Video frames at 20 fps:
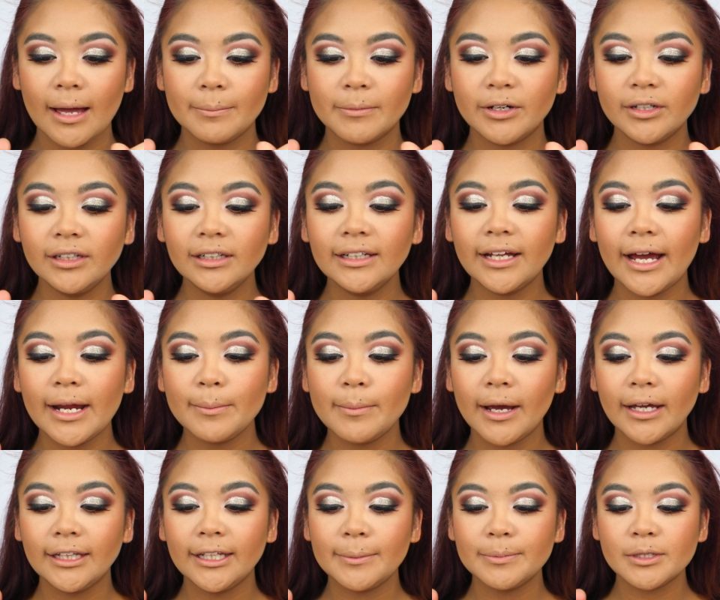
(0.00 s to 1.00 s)
I'm going to line
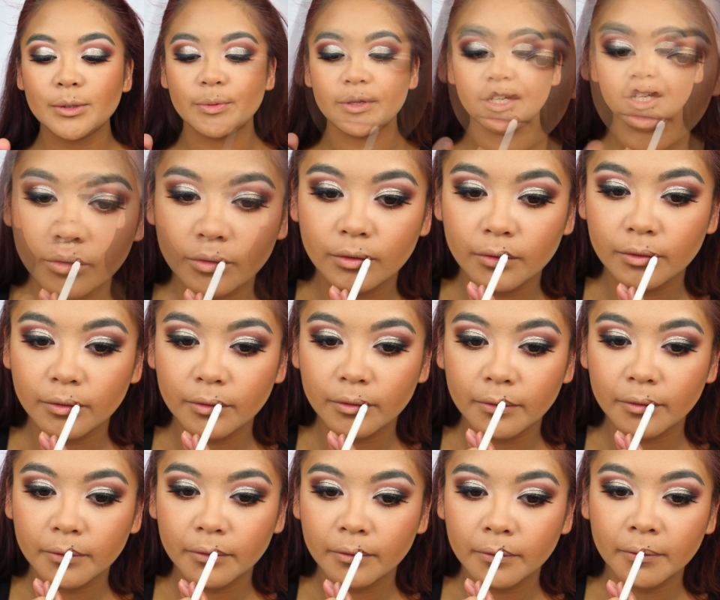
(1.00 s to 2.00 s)
my lips with a
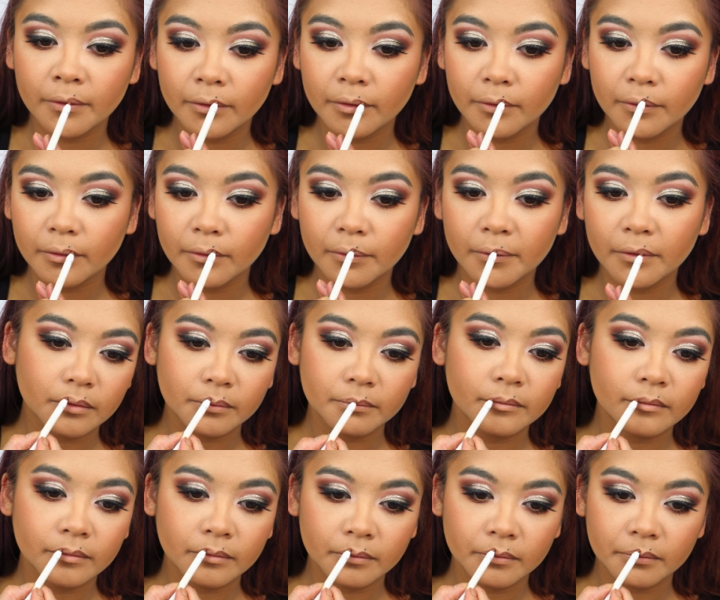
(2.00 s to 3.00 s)
ColourPop Lippy
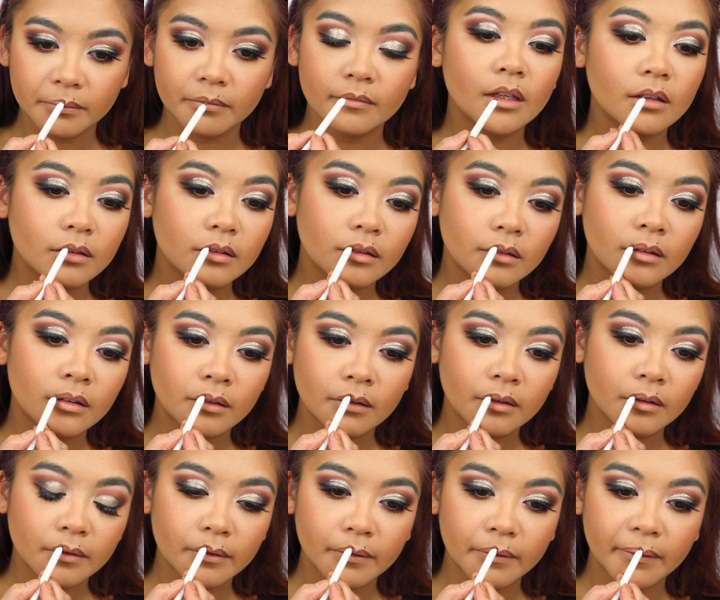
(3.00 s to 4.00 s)
Pencil in the shade
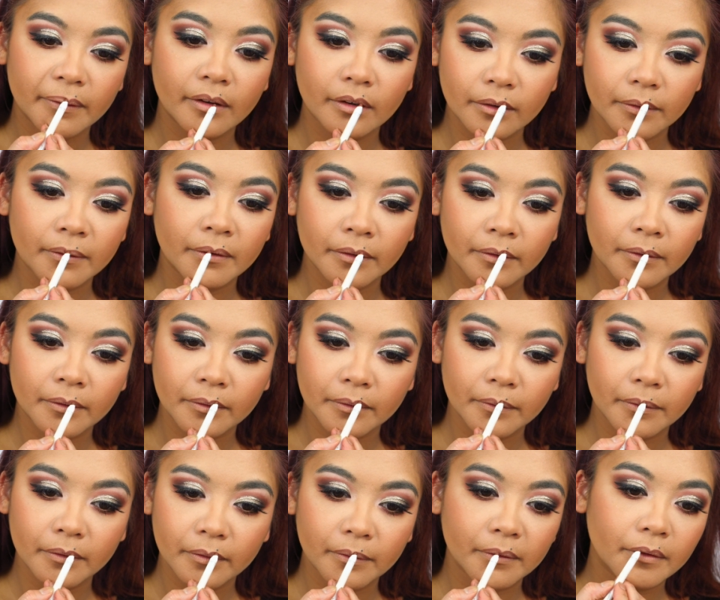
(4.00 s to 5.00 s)

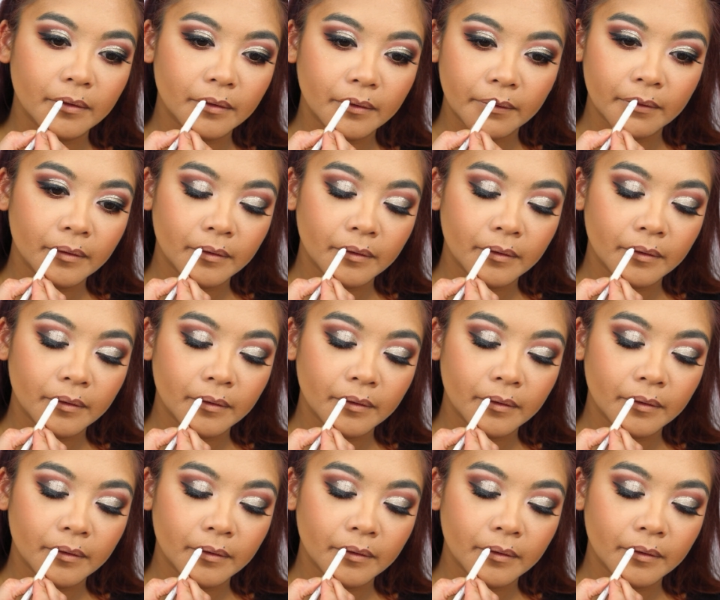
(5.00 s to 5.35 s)
BFF3.